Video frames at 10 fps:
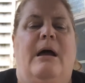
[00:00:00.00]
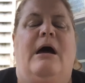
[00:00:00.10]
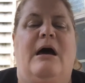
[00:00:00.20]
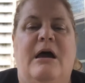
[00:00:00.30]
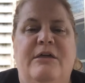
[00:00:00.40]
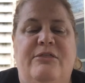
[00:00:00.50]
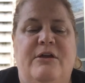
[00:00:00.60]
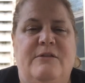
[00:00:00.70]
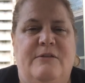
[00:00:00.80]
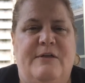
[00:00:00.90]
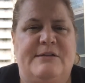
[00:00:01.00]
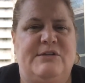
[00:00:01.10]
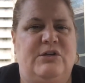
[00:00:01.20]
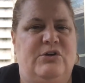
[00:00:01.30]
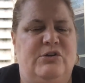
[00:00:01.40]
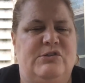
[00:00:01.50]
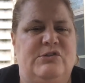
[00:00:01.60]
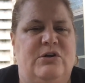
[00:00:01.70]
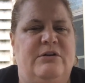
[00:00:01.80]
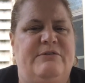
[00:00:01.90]
I think that that's a good
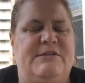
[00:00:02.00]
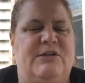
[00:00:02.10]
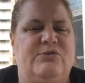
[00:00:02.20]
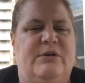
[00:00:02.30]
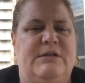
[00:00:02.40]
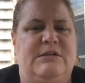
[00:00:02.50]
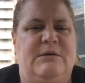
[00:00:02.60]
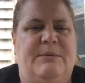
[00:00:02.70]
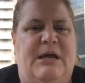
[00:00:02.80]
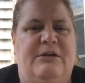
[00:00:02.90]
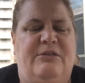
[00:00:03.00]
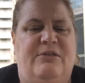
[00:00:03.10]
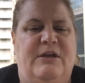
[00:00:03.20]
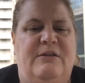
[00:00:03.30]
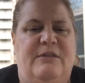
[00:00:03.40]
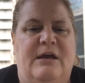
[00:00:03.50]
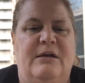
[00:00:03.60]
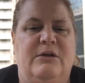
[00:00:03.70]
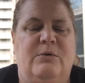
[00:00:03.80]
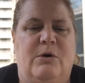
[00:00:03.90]
start of a central idea, but I think
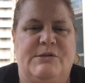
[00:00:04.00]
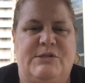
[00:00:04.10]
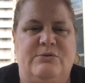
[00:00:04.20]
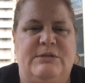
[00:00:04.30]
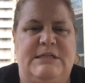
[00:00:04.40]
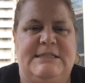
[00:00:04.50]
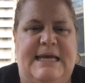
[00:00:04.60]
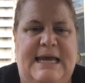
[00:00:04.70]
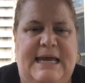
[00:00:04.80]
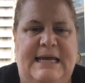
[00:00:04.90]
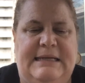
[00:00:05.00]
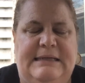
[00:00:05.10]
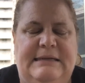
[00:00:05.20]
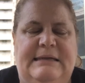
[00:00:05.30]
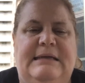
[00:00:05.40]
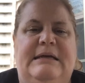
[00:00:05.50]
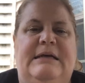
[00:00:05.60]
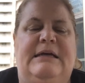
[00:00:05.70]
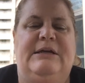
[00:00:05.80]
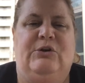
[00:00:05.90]
that you also need to add
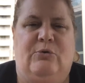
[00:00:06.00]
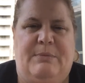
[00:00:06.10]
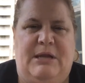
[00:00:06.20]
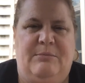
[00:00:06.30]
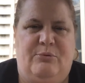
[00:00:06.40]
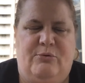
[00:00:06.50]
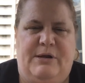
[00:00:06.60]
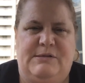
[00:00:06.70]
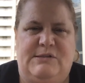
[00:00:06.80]
your main points.